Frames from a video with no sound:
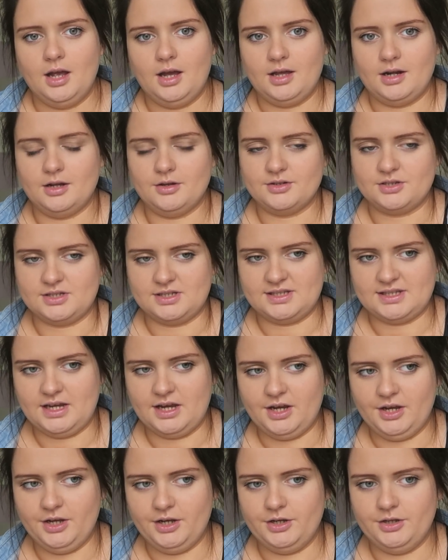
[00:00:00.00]
and I was just
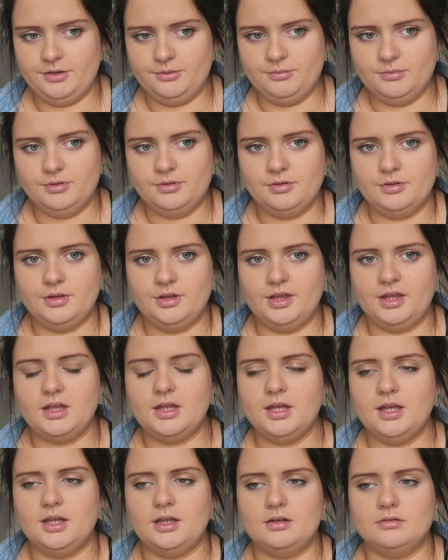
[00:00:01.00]
sat at home
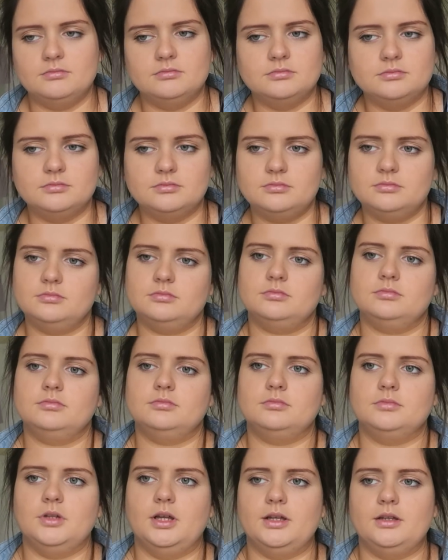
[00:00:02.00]
thinking
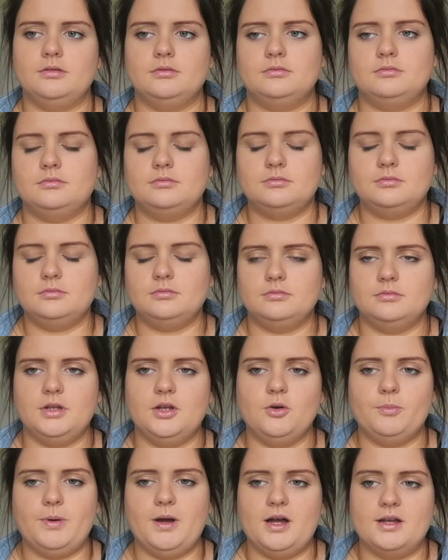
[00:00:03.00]
like
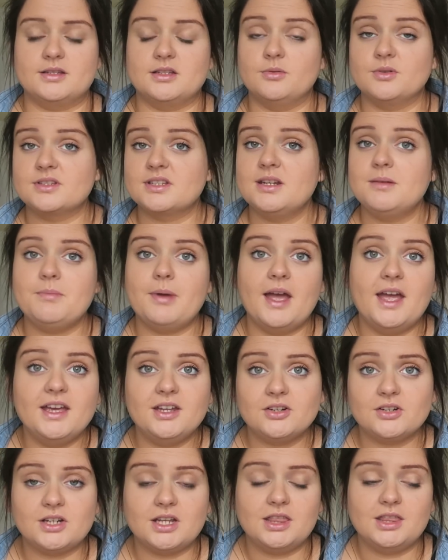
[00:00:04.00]
it'll pass. I wasn't in
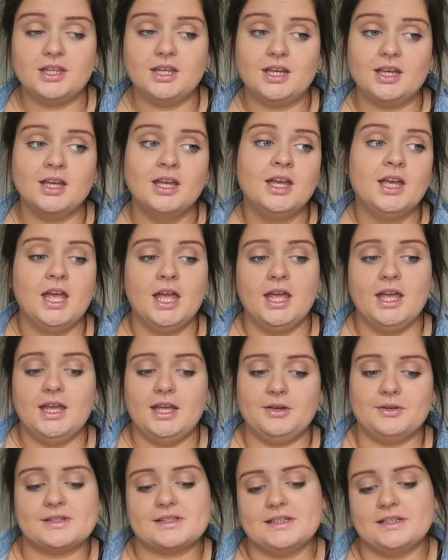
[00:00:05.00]
pain or anything,
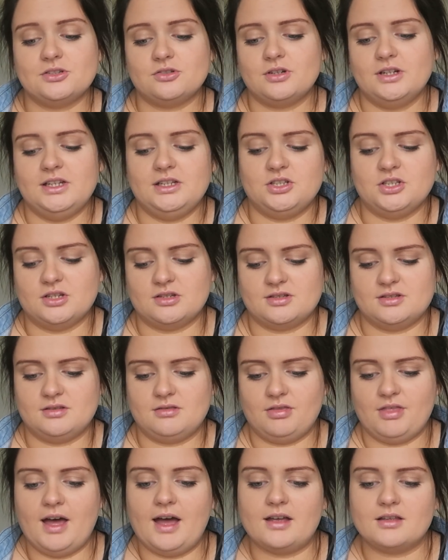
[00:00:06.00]
it was literally just
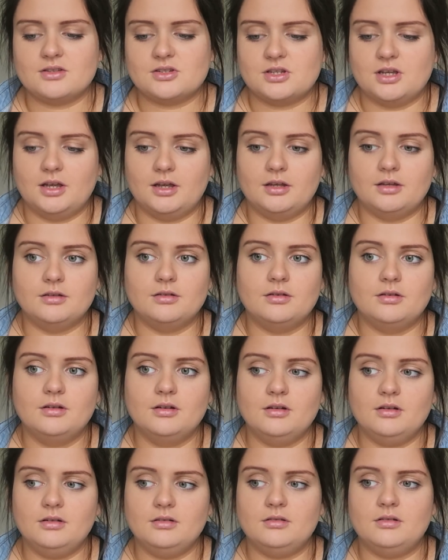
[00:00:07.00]
that. So
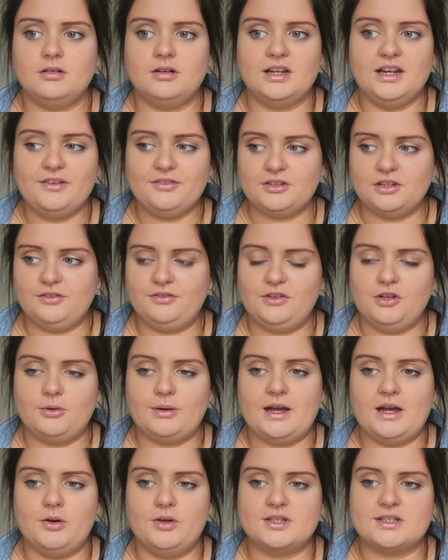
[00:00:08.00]
I left it a few
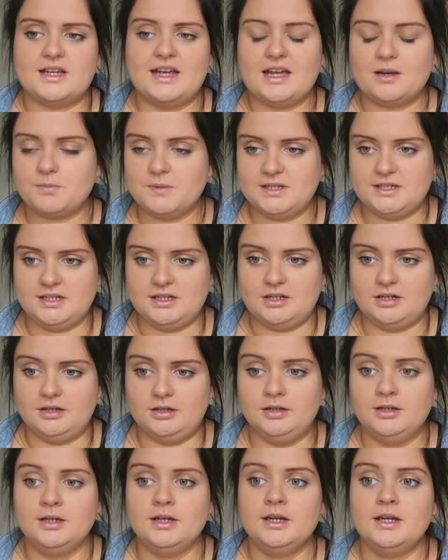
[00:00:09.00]
hours, I had my
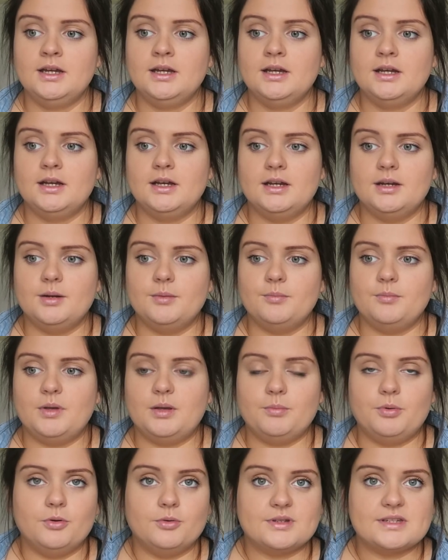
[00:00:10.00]
dinner, me
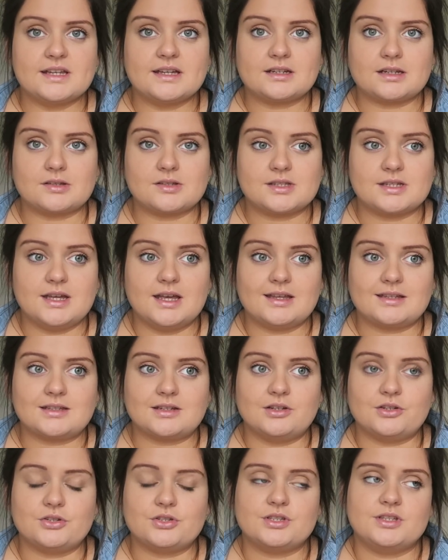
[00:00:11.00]
and Paul sat downstairs
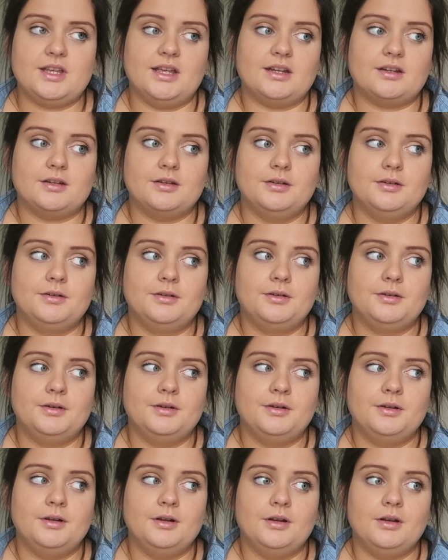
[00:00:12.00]
and I just said,
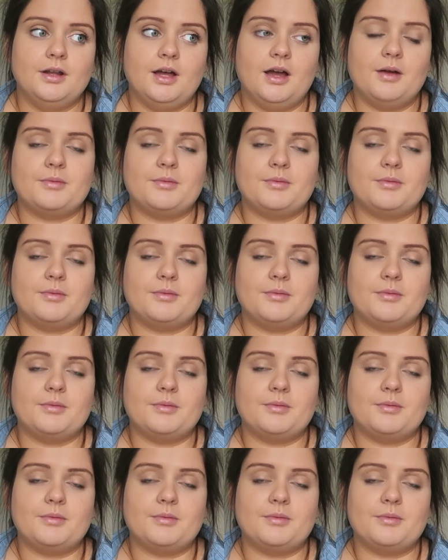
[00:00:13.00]
like,